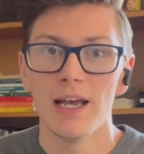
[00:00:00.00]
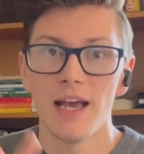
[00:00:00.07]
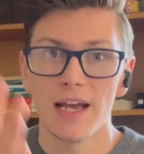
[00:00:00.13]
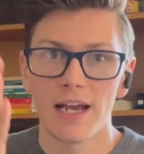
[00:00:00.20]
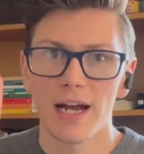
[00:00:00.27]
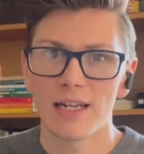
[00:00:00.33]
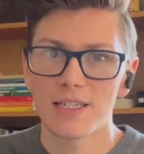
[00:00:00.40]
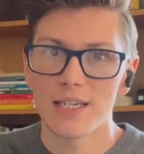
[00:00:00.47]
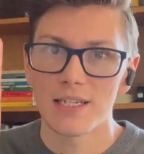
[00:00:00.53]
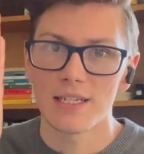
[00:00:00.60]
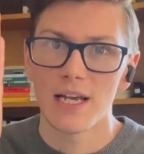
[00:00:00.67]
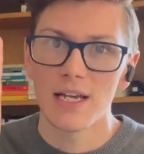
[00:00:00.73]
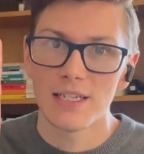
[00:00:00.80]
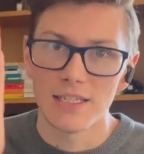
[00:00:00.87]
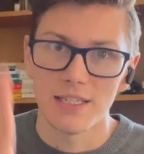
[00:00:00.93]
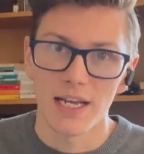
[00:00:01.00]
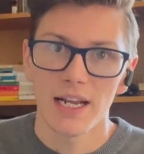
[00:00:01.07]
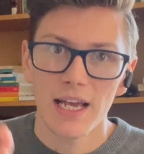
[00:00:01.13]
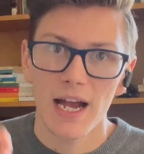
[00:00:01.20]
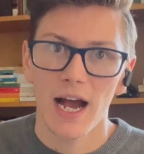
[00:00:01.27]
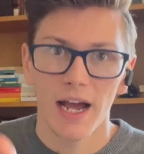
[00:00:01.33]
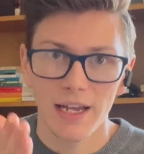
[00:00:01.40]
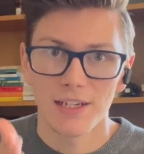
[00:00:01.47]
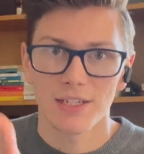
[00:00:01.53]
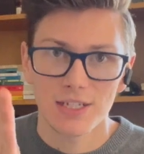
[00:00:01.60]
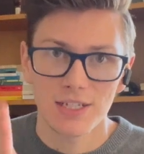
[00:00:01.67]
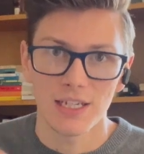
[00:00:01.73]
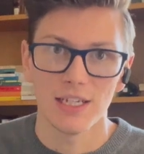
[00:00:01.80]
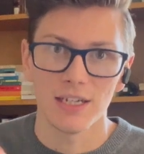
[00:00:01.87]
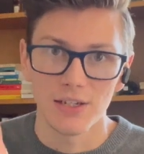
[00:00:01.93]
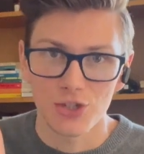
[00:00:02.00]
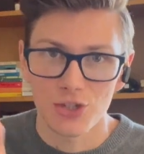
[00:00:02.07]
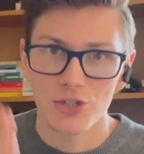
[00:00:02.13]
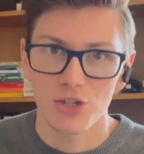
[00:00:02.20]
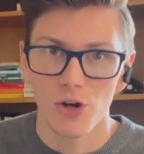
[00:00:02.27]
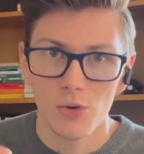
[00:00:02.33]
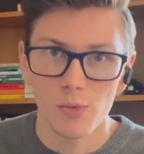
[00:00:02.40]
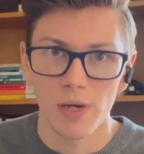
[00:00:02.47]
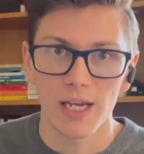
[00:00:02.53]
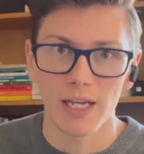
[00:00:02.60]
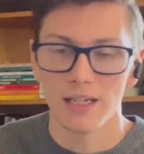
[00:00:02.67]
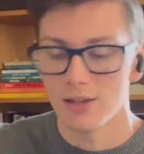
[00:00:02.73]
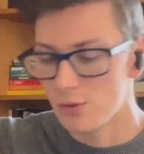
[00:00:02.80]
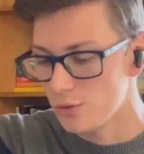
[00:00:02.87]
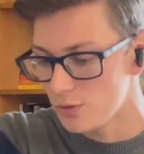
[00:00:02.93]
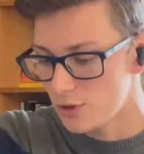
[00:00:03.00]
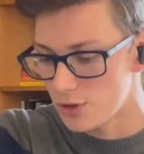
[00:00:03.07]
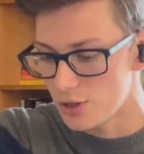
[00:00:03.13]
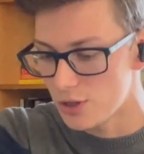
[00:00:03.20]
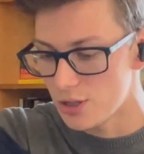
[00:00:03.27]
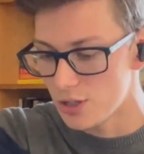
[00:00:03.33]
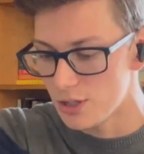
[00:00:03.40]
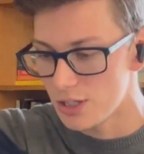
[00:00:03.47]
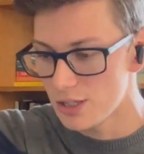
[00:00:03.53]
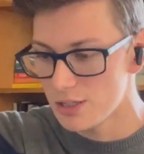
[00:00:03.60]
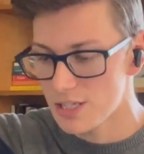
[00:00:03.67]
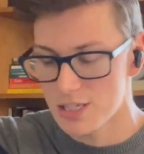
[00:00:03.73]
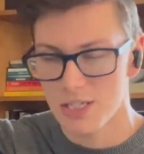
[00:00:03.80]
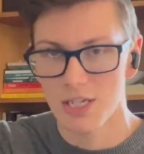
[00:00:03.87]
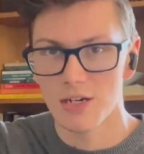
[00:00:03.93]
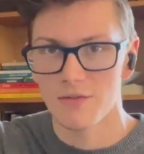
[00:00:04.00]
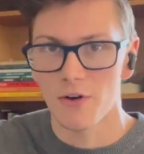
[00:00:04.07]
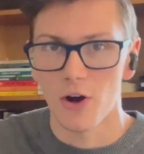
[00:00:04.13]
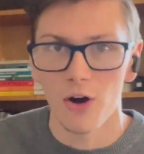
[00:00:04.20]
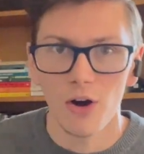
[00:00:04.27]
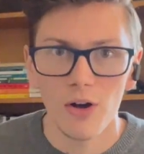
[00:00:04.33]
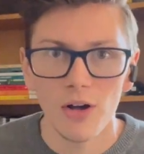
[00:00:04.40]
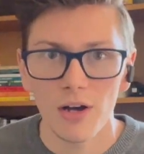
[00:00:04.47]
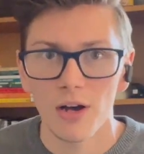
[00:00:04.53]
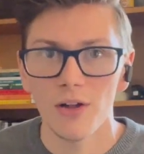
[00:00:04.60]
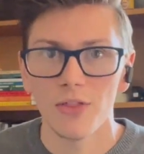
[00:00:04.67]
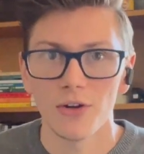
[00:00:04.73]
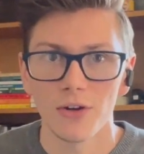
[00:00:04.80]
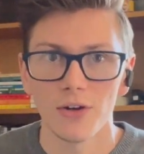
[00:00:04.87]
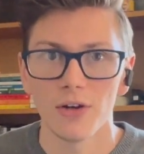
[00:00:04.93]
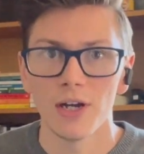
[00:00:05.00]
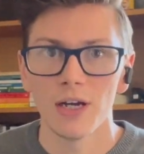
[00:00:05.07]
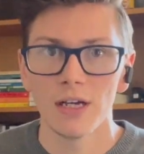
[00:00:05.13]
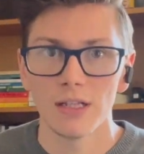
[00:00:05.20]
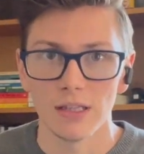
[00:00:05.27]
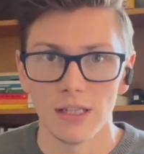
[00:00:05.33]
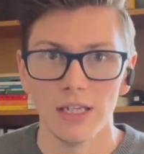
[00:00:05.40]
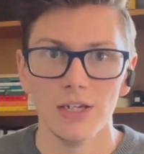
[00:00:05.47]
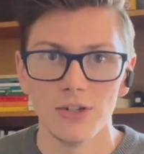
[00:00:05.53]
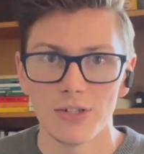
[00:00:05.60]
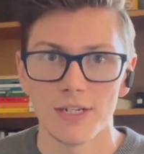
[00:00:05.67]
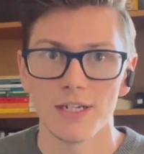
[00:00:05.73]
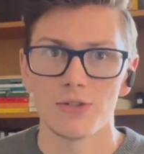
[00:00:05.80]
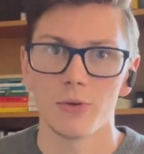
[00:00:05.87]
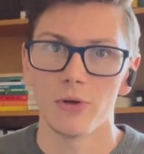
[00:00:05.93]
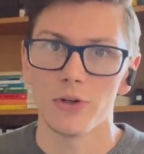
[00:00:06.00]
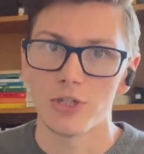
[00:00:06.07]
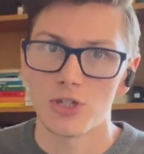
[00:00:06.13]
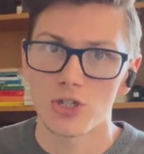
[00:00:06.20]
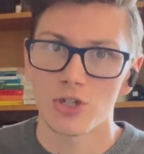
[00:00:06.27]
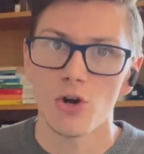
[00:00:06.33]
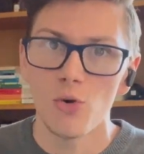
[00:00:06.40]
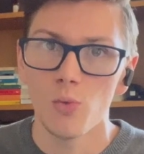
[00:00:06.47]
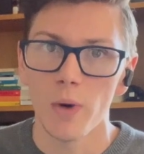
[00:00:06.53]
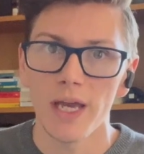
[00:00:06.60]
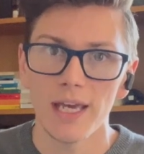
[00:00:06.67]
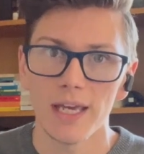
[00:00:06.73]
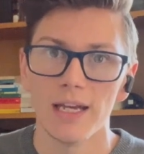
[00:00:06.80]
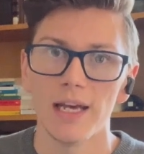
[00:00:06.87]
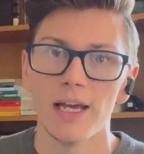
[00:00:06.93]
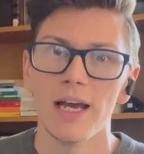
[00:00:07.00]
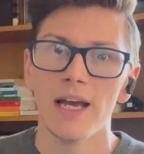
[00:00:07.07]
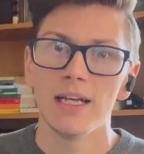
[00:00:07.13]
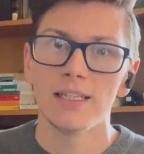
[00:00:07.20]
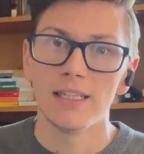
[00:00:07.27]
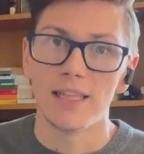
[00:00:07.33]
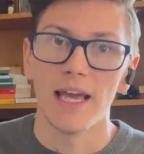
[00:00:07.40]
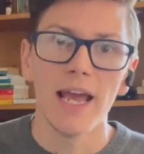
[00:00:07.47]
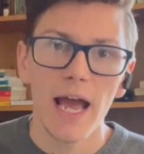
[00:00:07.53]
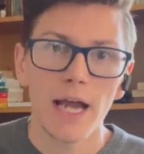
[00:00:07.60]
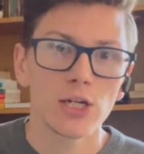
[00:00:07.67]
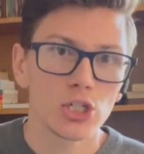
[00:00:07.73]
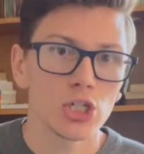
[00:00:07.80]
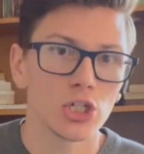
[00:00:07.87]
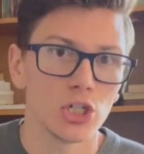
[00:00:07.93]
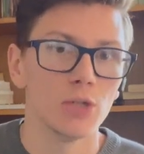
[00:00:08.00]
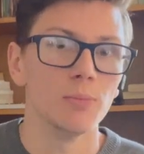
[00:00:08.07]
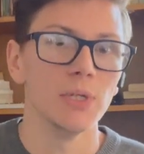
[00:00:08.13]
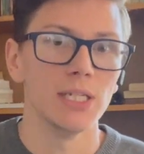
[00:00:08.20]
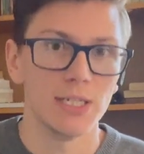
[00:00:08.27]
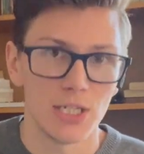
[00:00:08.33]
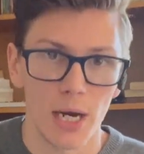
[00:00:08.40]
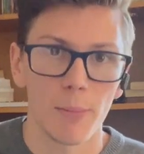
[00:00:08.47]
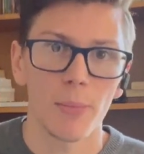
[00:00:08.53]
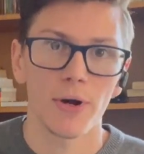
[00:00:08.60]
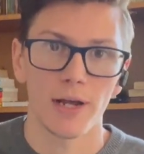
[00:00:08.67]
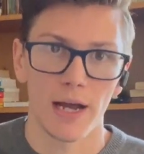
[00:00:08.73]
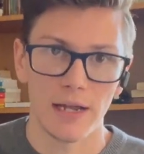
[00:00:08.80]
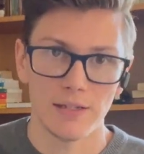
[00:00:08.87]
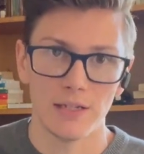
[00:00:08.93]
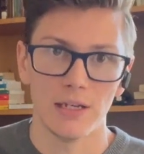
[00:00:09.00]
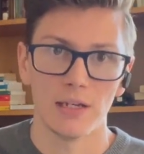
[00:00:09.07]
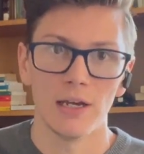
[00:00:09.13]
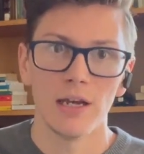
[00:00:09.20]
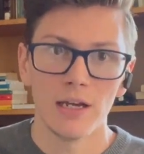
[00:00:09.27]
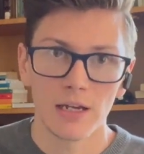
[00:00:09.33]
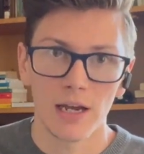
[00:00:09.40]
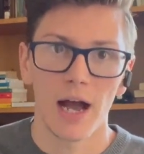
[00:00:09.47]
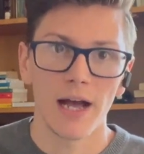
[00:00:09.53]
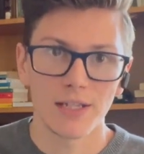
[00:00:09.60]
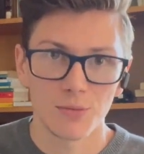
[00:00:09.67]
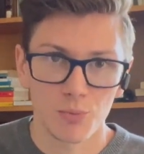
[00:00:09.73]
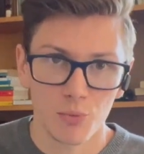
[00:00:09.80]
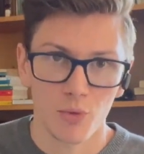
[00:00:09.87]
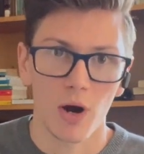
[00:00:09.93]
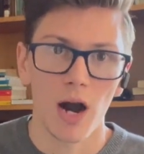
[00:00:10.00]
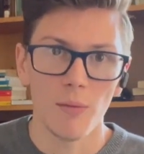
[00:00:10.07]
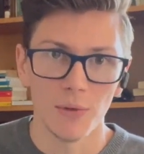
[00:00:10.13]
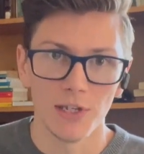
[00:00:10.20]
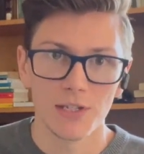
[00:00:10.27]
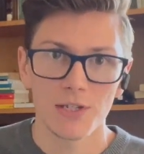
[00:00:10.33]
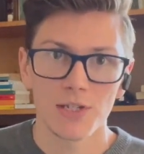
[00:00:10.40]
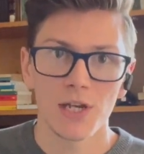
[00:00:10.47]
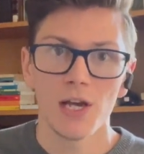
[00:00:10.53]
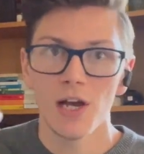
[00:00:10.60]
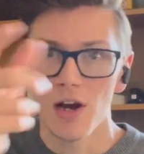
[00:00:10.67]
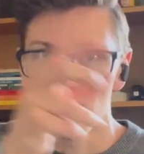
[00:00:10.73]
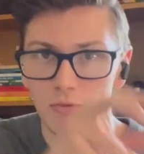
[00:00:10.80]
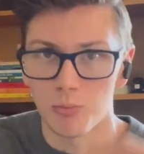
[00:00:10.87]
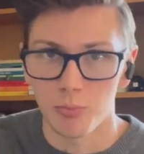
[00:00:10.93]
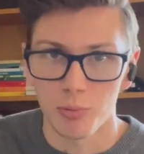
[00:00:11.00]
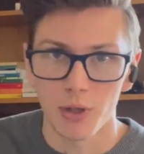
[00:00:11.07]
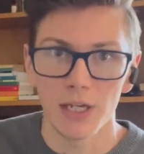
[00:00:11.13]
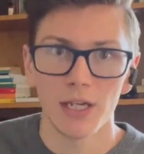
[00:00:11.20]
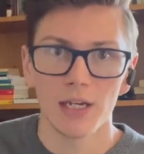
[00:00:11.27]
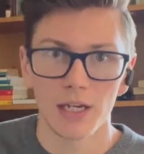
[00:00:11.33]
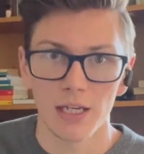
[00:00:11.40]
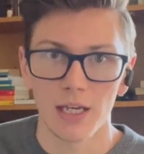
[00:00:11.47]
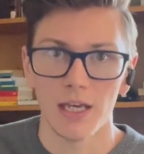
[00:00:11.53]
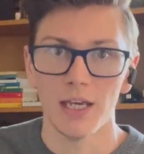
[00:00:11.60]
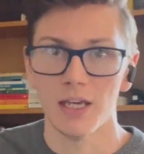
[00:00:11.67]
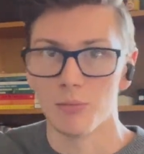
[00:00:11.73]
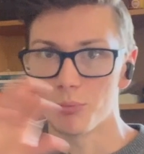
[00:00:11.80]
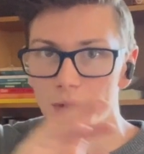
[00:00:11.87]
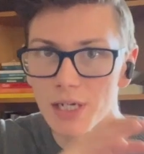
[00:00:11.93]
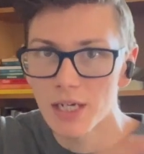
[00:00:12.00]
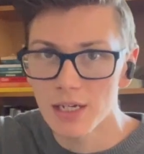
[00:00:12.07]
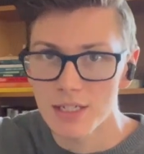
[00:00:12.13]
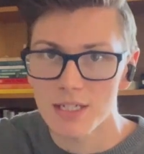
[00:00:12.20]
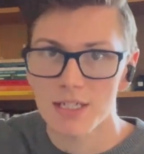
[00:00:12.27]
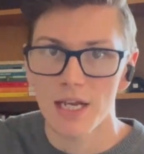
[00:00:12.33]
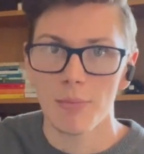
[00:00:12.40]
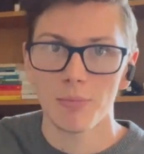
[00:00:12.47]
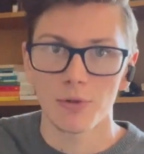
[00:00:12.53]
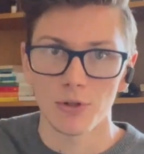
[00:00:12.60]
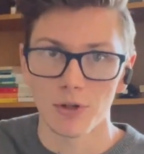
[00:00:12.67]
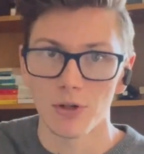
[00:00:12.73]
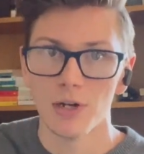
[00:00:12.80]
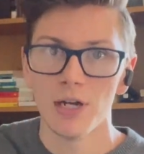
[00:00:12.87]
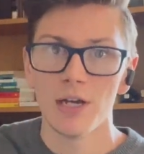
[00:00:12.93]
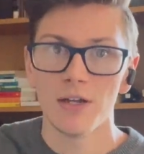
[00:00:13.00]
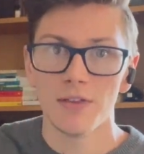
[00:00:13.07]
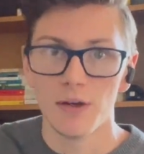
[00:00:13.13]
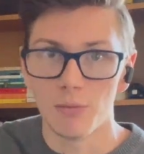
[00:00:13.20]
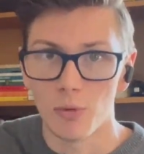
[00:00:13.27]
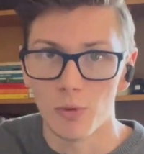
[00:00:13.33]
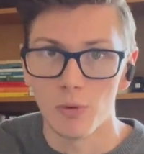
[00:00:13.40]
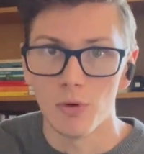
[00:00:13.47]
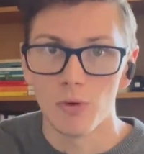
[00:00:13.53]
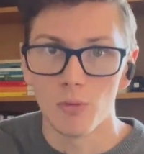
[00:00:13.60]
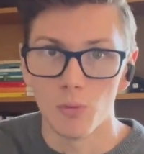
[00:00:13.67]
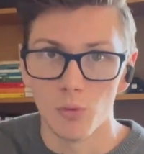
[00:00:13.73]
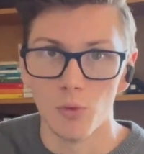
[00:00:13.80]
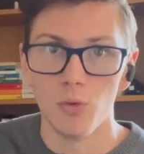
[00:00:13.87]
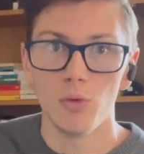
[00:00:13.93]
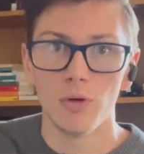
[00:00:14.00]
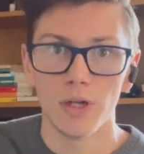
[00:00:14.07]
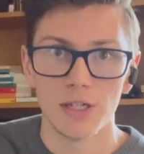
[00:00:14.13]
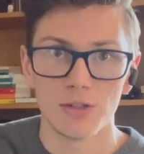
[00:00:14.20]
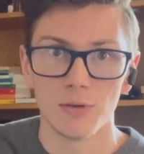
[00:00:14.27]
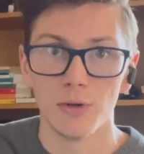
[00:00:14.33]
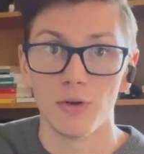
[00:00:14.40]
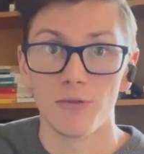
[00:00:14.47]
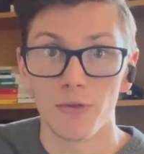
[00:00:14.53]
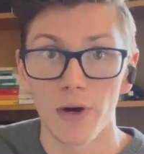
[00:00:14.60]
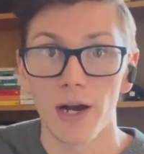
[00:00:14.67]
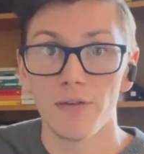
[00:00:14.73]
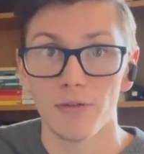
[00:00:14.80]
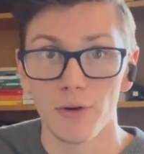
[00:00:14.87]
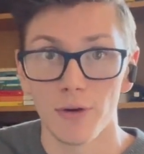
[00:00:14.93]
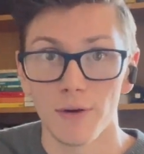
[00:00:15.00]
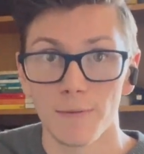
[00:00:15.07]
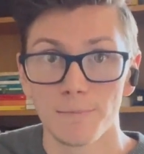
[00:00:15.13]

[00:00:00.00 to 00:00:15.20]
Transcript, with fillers: And God says, Zedekiah's sin is so wicked, the, the, the, the sin of all other leaders in Israel is so wicked that they actually could be jeopardizing God's promise of bringing a king, bringing a scepter that will rule Israel forever.